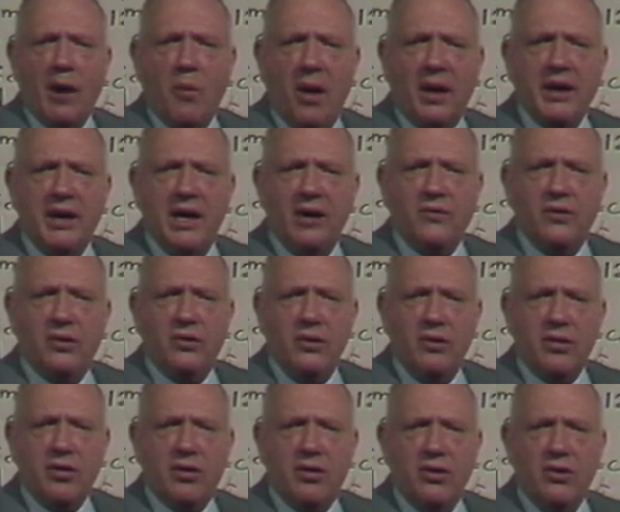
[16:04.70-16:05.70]
I want to
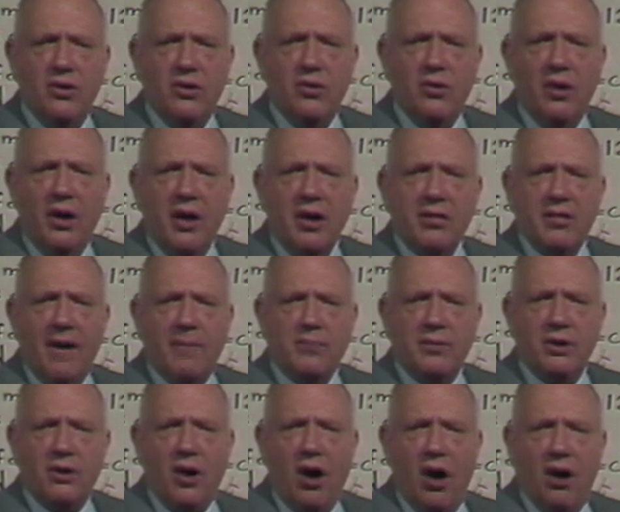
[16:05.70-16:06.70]
introduce to you
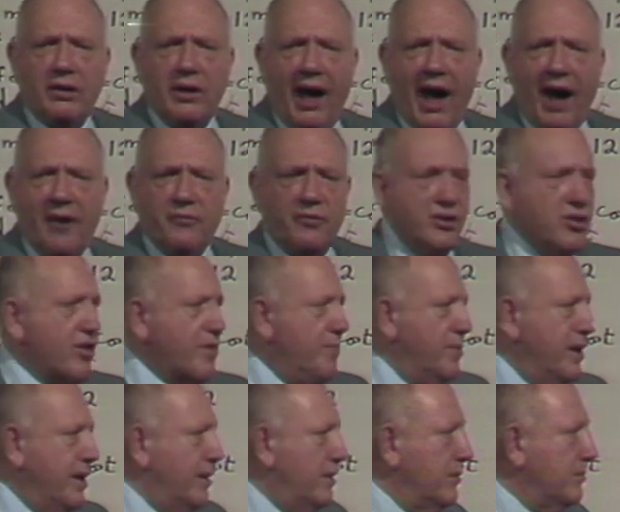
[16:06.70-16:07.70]
something called average
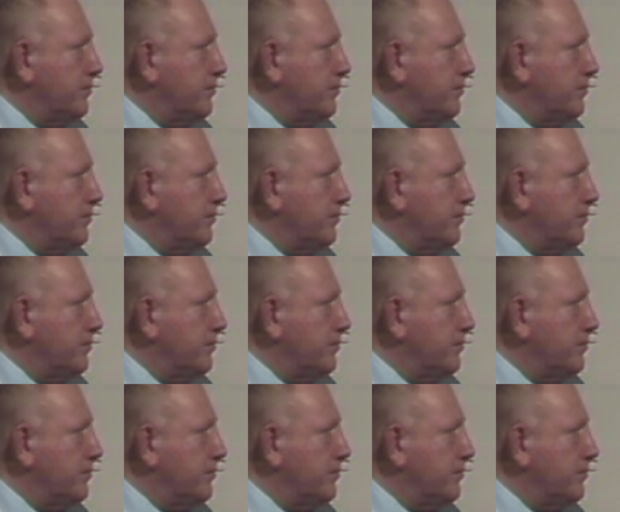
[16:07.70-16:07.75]
speed.